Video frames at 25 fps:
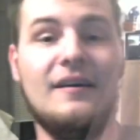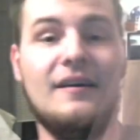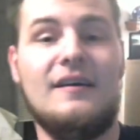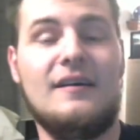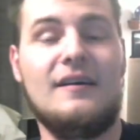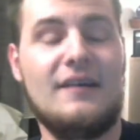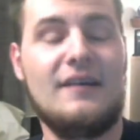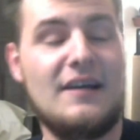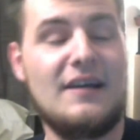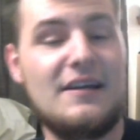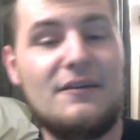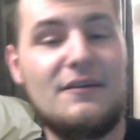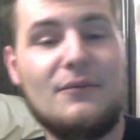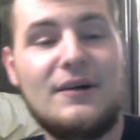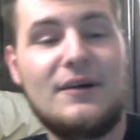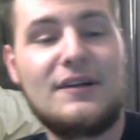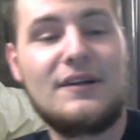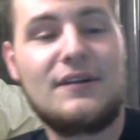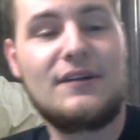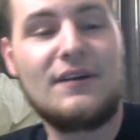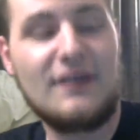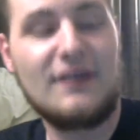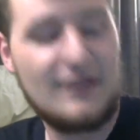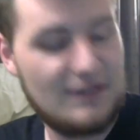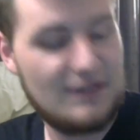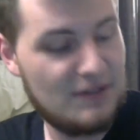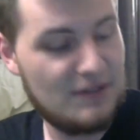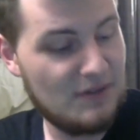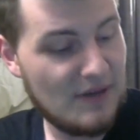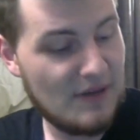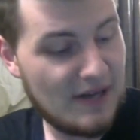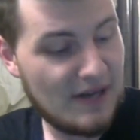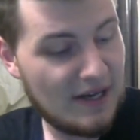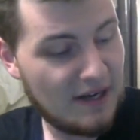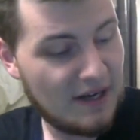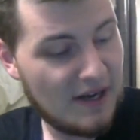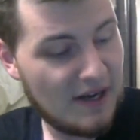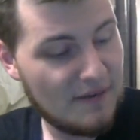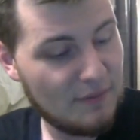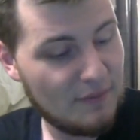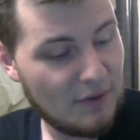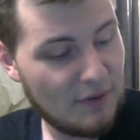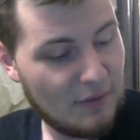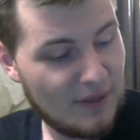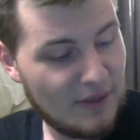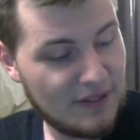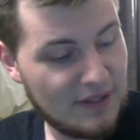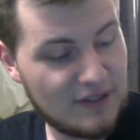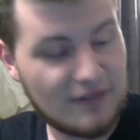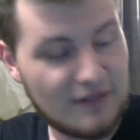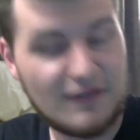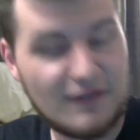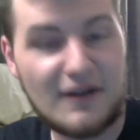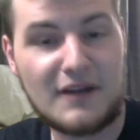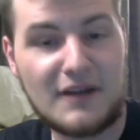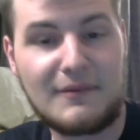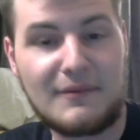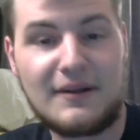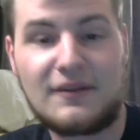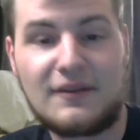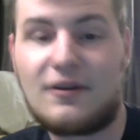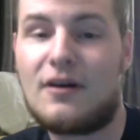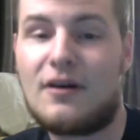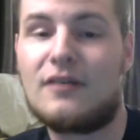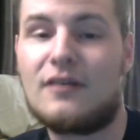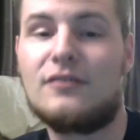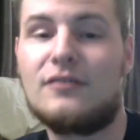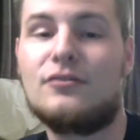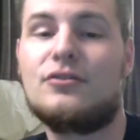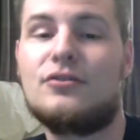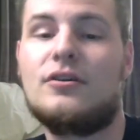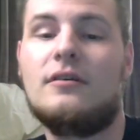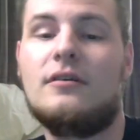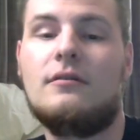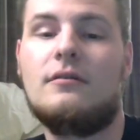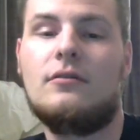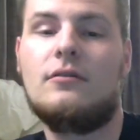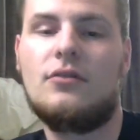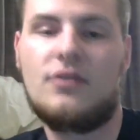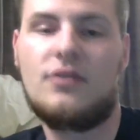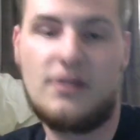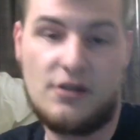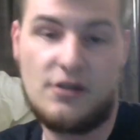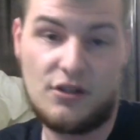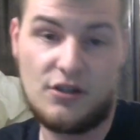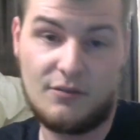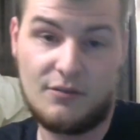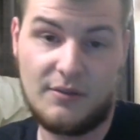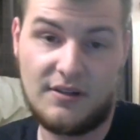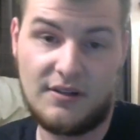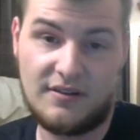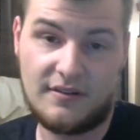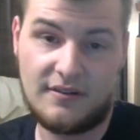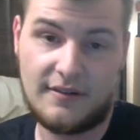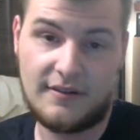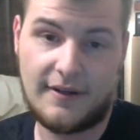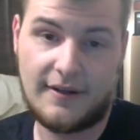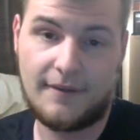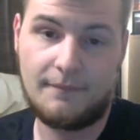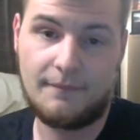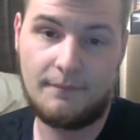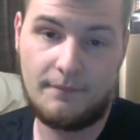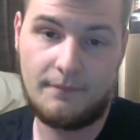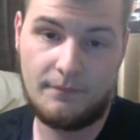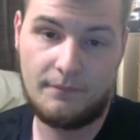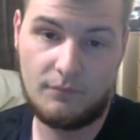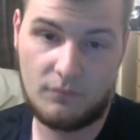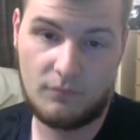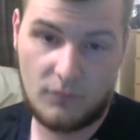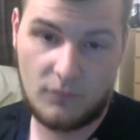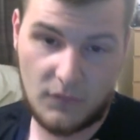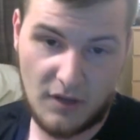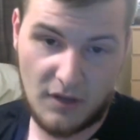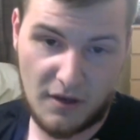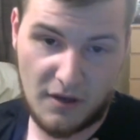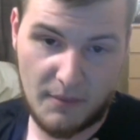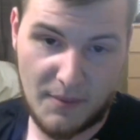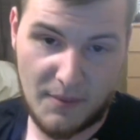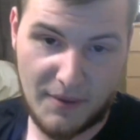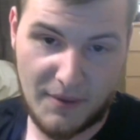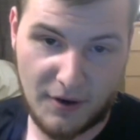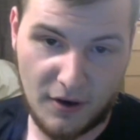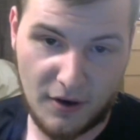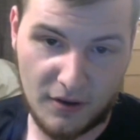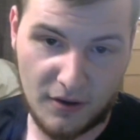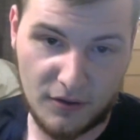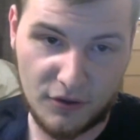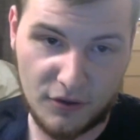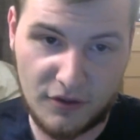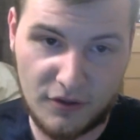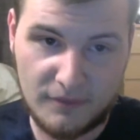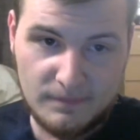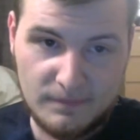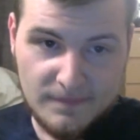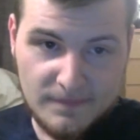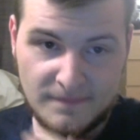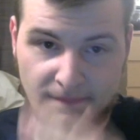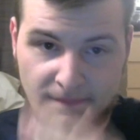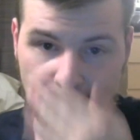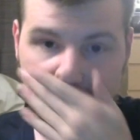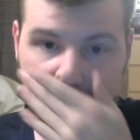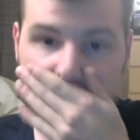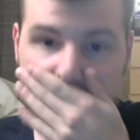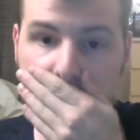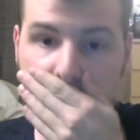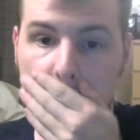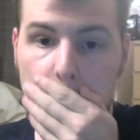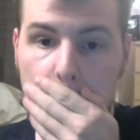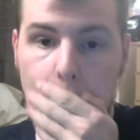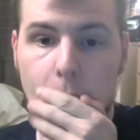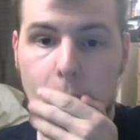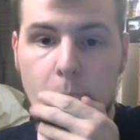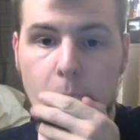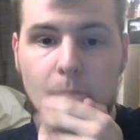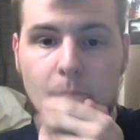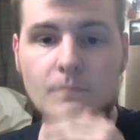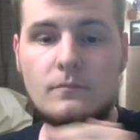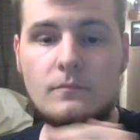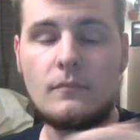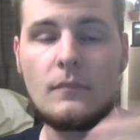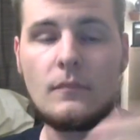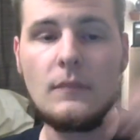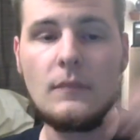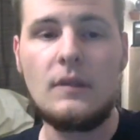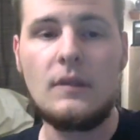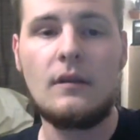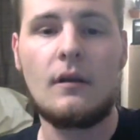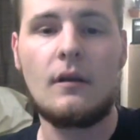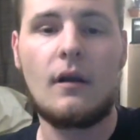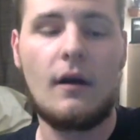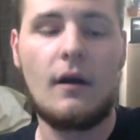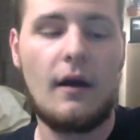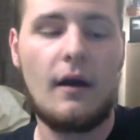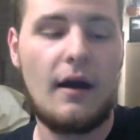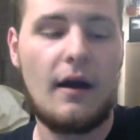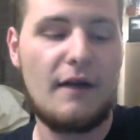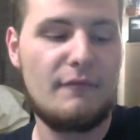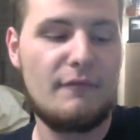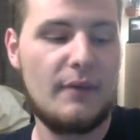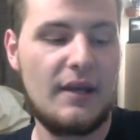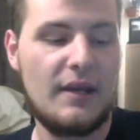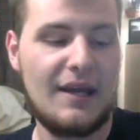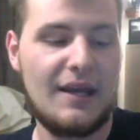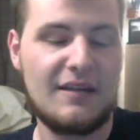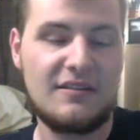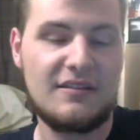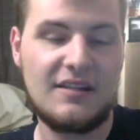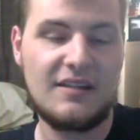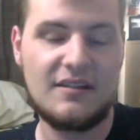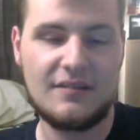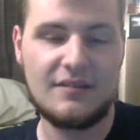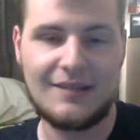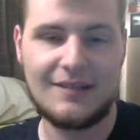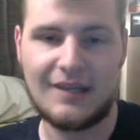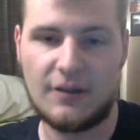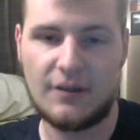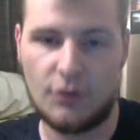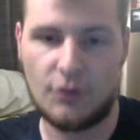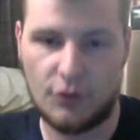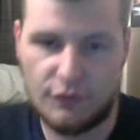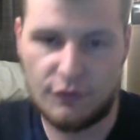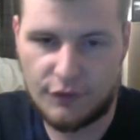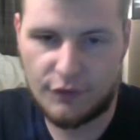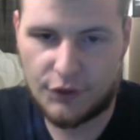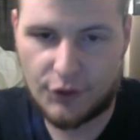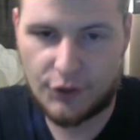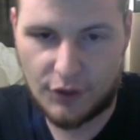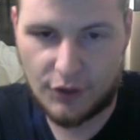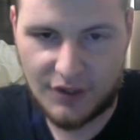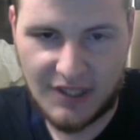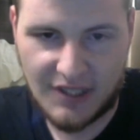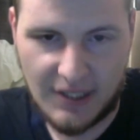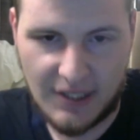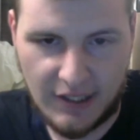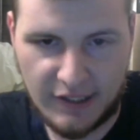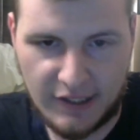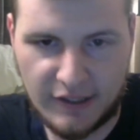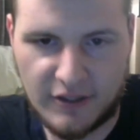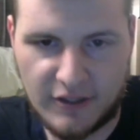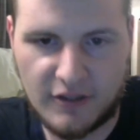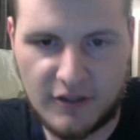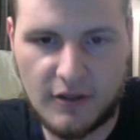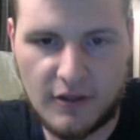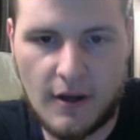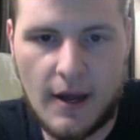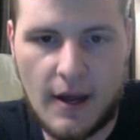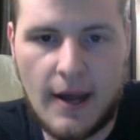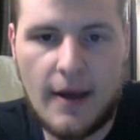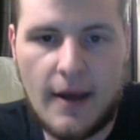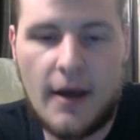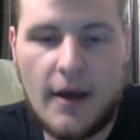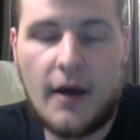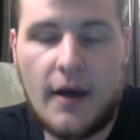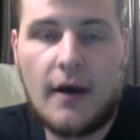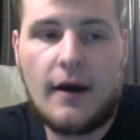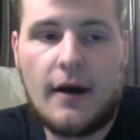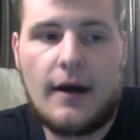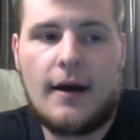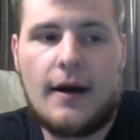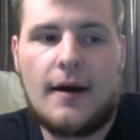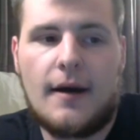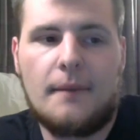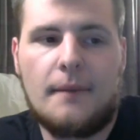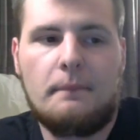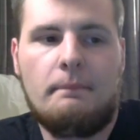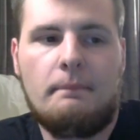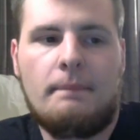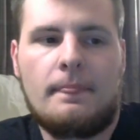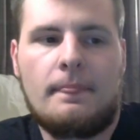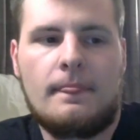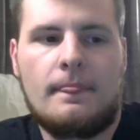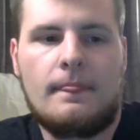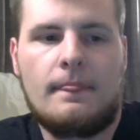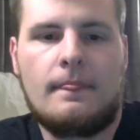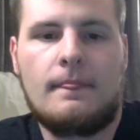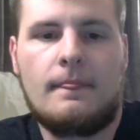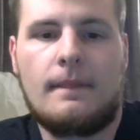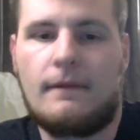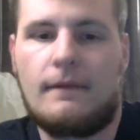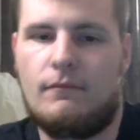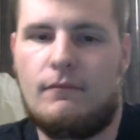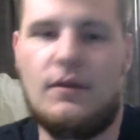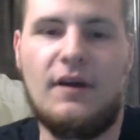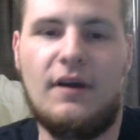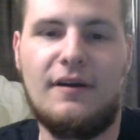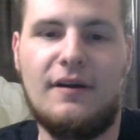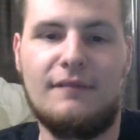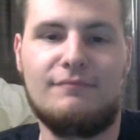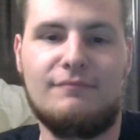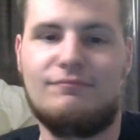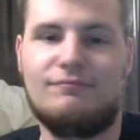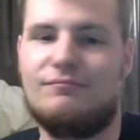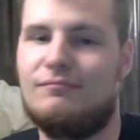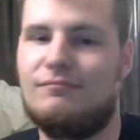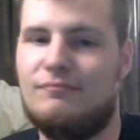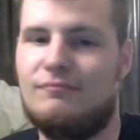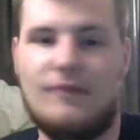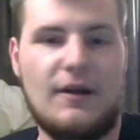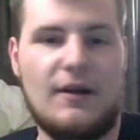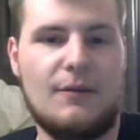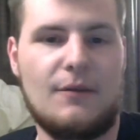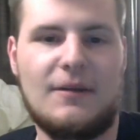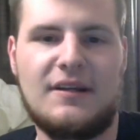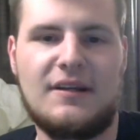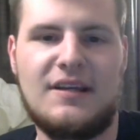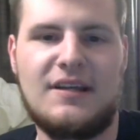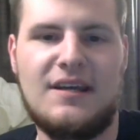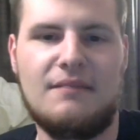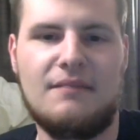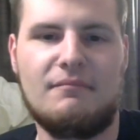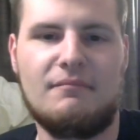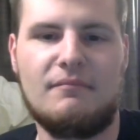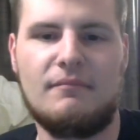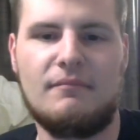I did want to turn it to, I got a couple of questions talking about the Cardinals. Serious business now. Talking about my Cardinals. I've been a season ticket holder for 13 years. They're my team.